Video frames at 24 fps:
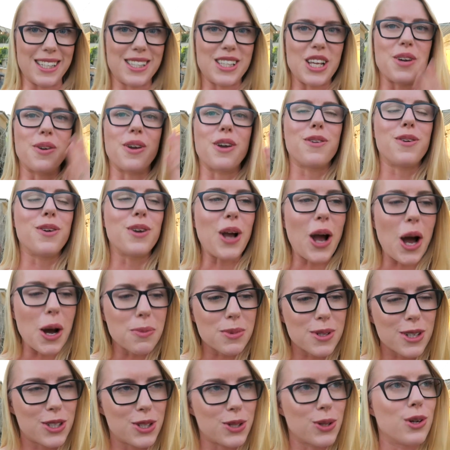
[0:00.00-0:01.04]
So if you
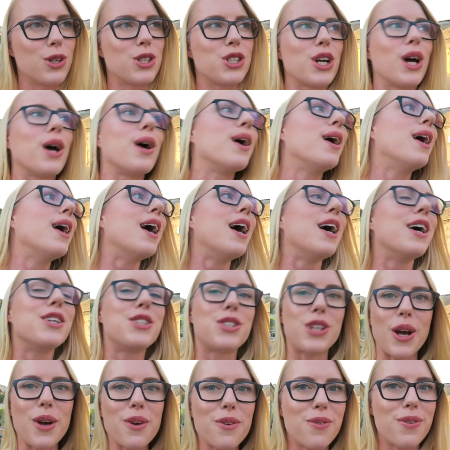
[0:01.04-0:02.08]
come to Georgia,
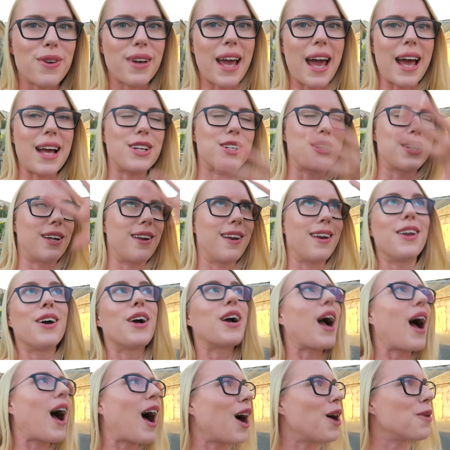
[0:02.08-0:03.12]
don't forget to
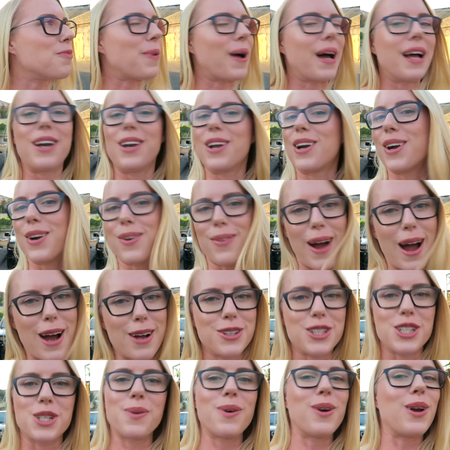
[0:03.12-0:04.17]
look up and look
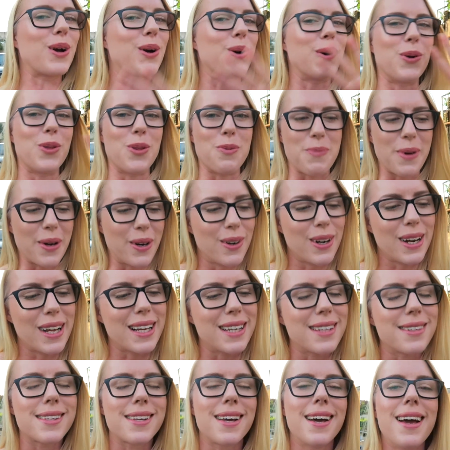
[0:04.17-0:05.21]
around you and look at all the
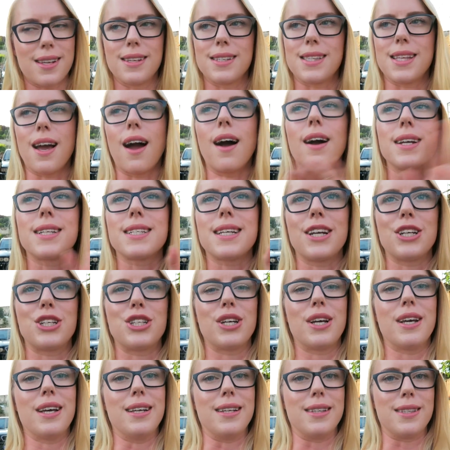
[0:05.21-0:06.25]
buildings, because the
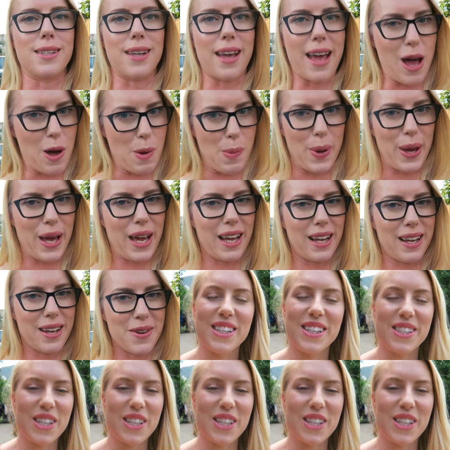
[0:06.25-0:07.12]
architecture is epic.